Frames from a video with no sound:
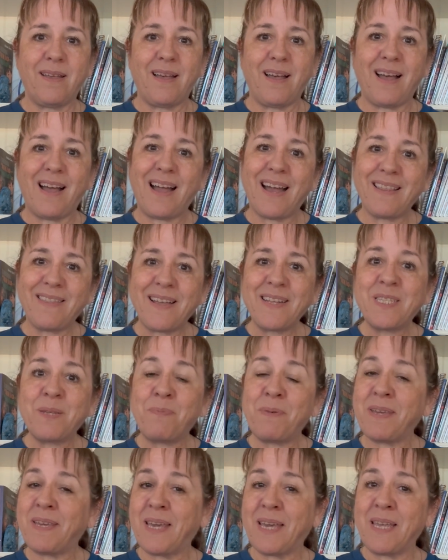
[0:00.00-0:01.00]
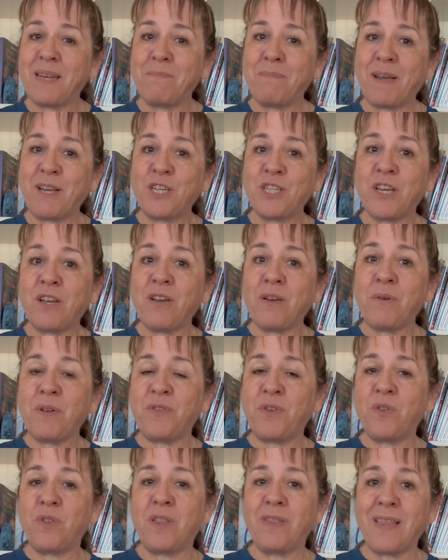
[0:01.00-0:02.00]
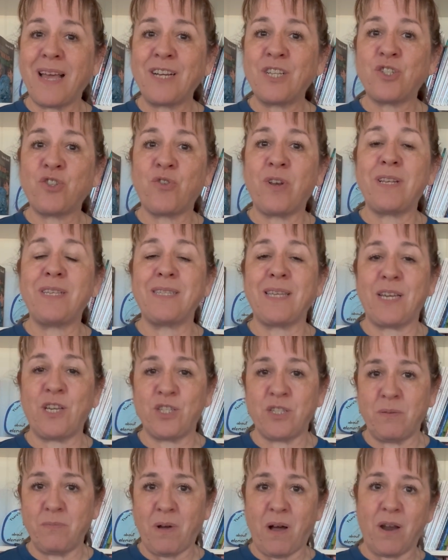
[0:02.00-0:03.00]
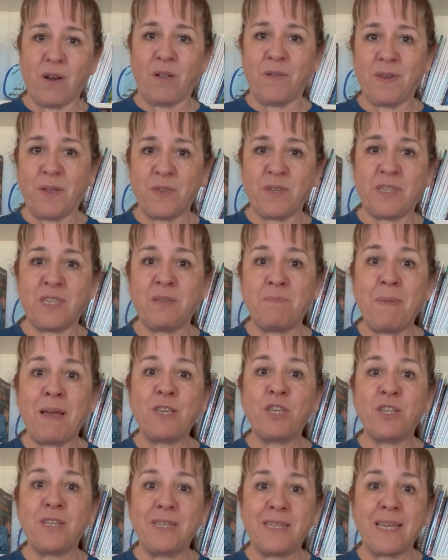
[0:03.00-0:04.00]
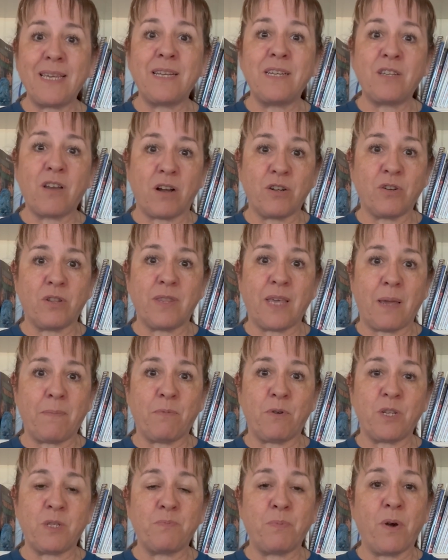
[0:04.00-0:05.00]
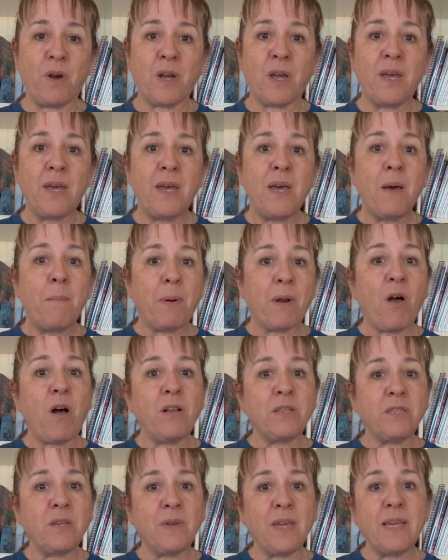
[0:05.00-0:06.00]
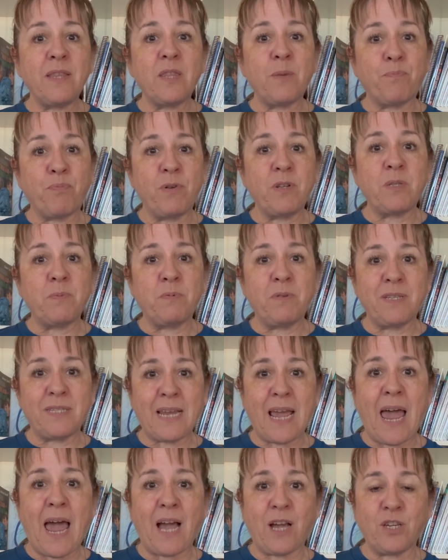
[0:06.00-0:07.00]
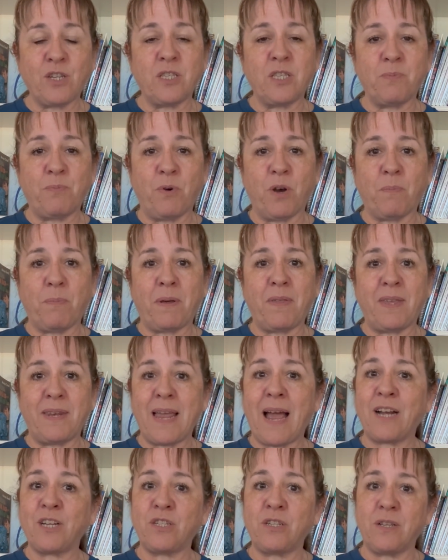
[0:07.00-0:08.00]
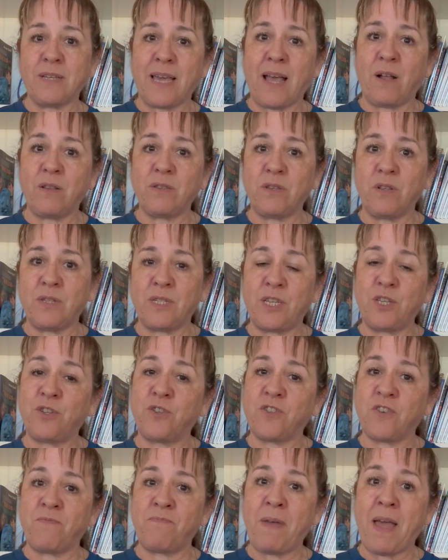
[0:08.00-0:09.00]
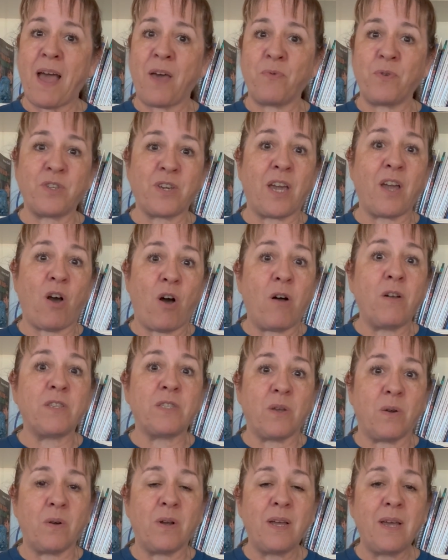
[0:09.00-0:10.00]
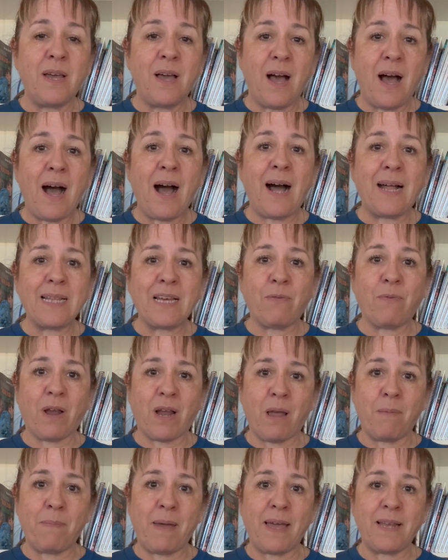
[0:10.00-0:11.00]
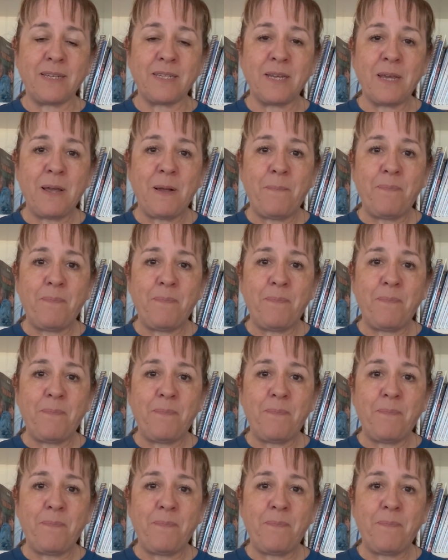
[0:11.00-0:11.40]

I'd like to begin by sharing with you the LESH translation model. Now, this is mentioned in Dr. Lambert's book, but also in the Principles to Actions book by the National Council of Teachers of Math, which I also highly recommend.